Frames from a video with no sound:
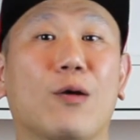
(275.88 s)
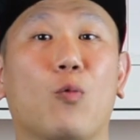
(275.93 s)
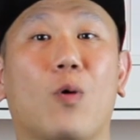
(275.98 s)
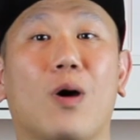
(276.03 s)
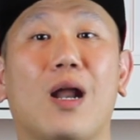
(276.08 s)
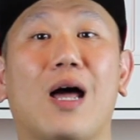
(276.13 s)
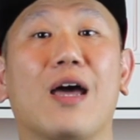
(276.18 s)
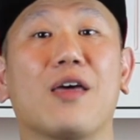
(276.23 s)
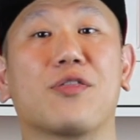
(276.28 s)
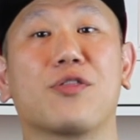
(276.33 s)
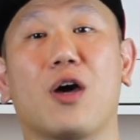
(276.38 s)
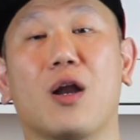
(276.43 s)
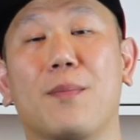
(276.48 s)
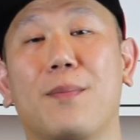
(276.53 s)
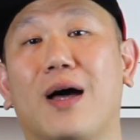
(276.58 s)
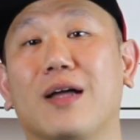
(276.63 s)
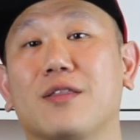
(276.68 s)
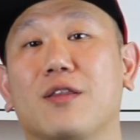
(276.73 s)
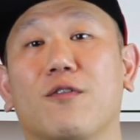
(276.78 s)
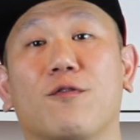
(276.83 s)
what I thought
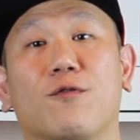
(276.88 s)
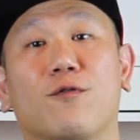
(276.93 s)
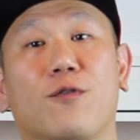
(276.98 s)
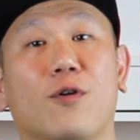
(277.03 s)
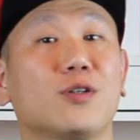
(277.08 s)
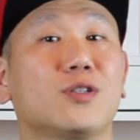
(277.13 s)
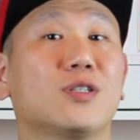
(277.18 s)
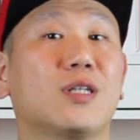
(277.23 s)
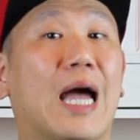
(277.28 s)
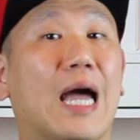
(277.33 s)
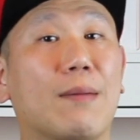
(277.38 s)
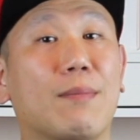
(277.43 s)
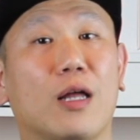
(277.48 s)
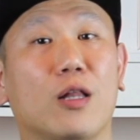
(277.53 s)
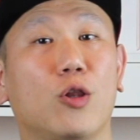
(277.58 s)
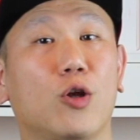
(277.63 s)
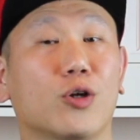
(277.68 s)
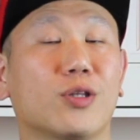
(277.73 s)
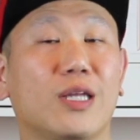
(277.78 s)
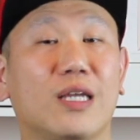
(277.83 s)
about the first time I
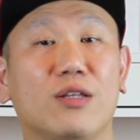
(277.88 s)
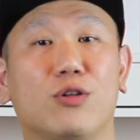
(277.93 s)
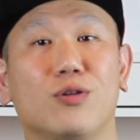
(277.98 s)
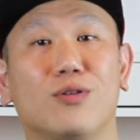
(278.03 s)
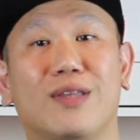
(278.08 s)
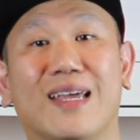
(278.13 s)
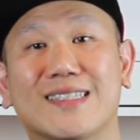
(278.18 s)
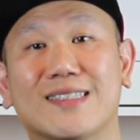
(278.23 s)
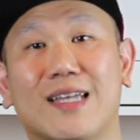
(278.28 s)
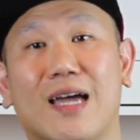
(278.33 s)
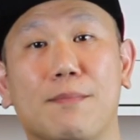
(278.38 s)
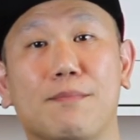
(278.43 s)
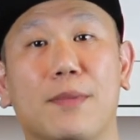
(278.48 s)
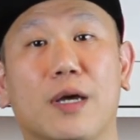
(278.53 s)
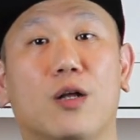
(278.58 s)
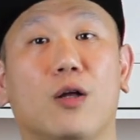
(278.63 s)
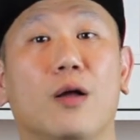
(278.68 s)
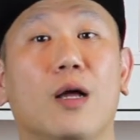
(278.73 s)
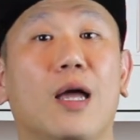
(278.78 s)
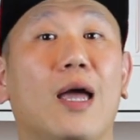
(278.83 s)
looked into Desktop
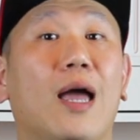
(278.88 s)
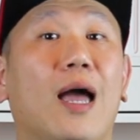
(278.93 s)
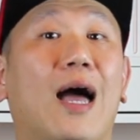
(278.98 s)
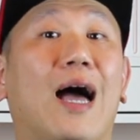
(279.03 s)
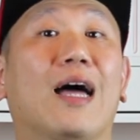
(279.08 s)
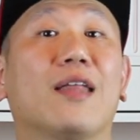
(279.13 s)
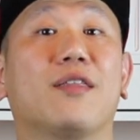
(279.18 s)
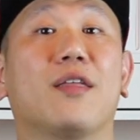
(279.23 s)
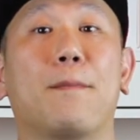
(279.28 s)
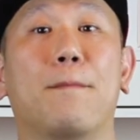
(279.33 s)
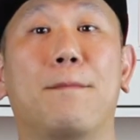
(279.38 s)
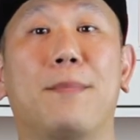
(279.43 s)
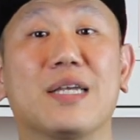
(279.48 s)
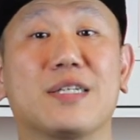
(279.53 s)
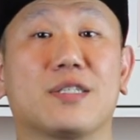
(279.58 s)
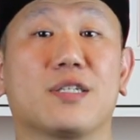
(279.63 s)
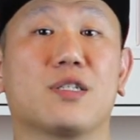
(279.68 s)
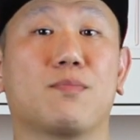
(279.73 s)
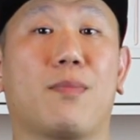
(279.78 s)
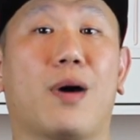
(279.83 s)
Metal. The
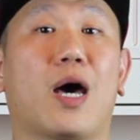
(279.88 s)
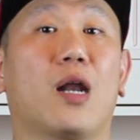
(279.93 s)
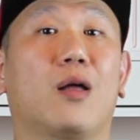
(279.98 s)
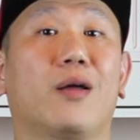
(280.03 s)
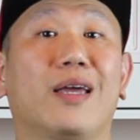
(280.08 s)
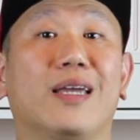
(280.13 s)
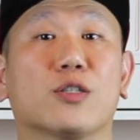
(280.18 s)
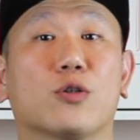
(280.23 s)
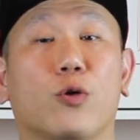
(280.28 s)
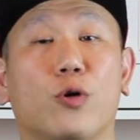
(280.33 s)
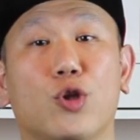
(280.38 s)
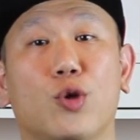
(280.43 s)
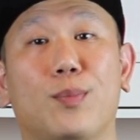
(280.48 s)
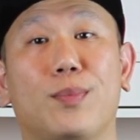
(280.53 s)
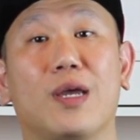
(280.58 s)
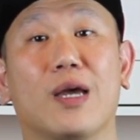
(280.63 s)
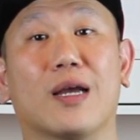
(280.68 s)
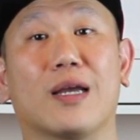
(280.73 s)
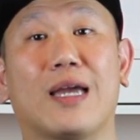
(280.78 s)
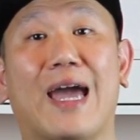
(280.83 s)
business model is going to
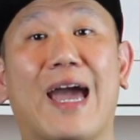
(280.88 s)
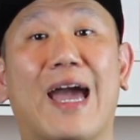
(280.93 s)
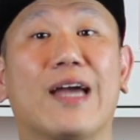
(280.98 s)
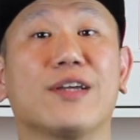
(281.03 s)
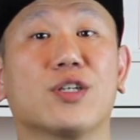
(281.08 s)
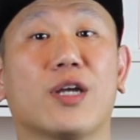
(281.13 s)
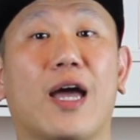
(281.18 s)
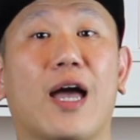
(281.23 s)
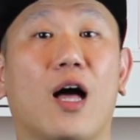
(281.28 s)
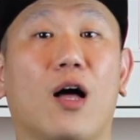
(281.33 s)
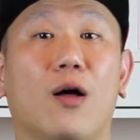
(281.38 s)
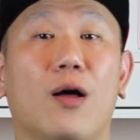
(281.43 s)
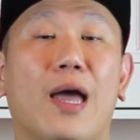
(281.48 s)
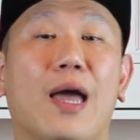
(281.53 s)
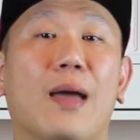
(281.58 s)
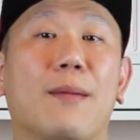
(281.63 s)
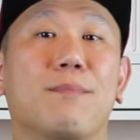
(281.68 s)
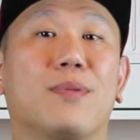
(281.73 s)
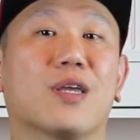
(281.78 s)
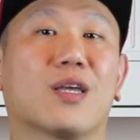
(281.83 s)
be a cash cow
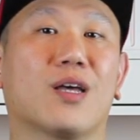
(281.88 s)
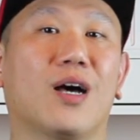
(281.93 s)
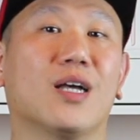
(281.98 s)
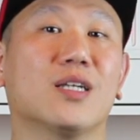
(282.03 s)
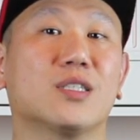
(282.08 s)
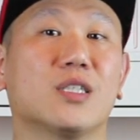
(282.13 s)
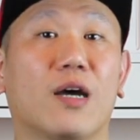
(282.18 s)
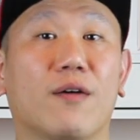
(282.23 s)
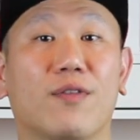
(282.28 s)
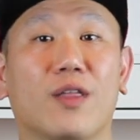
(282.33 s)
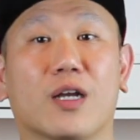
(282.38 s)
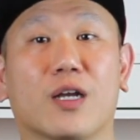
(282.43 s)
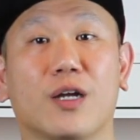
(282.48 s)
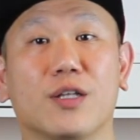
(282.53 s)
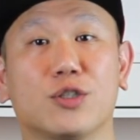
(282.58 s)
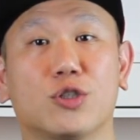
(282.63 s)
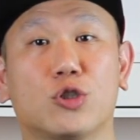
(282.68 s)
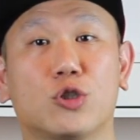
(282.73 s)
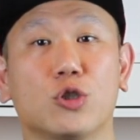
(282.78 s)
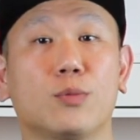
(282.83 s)
because of the
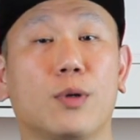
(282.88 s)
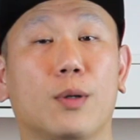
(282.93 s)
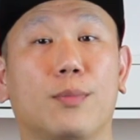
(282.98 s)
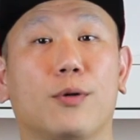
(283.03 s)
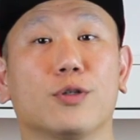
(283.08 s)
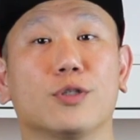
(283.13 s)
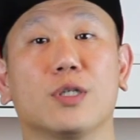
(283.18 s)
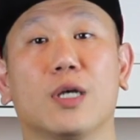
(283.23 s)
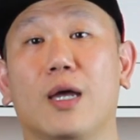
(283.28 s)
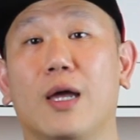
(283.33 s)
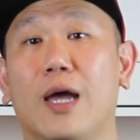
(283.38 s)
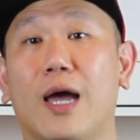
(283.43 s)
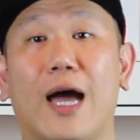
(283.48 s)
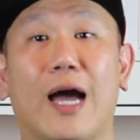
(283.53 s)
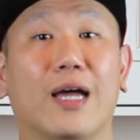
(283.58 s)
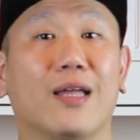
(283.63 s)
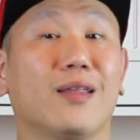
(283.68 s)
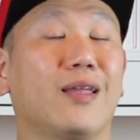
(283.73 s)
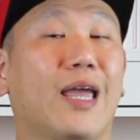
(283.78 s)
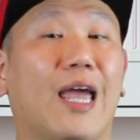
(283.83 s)
consumables.
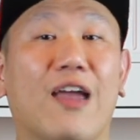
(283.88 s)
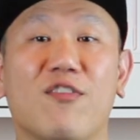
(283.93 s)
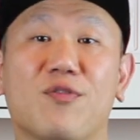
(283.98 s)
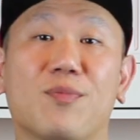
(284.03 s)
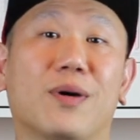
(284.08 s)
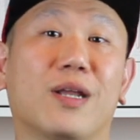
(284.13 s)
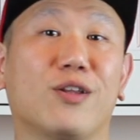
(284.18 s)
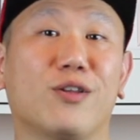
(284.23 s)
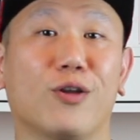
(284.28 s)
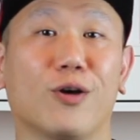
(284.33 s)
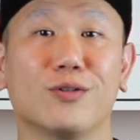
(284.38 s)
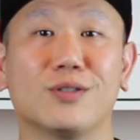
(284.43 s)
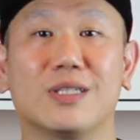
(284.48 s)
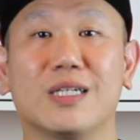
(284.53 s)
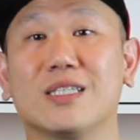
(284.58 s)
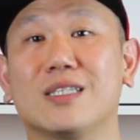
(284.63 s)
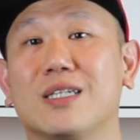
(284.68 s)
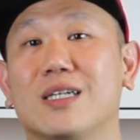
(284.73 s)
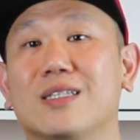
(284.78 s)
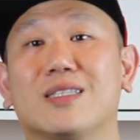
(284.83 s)
Everybody knows
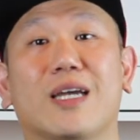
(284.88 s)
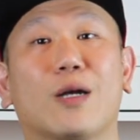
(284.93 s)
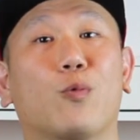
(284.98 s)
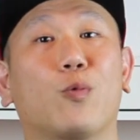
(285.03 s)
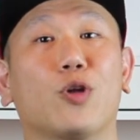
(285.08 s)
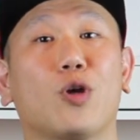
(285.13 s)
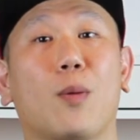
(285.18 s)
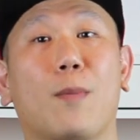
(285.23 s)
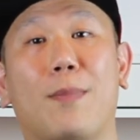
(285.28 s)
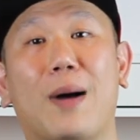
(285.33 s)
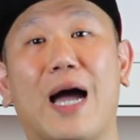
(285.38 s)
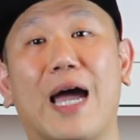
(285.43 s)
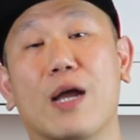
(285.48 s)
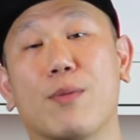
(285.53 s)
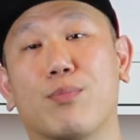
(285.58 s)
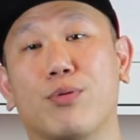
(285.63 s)
this. It's like when you buy a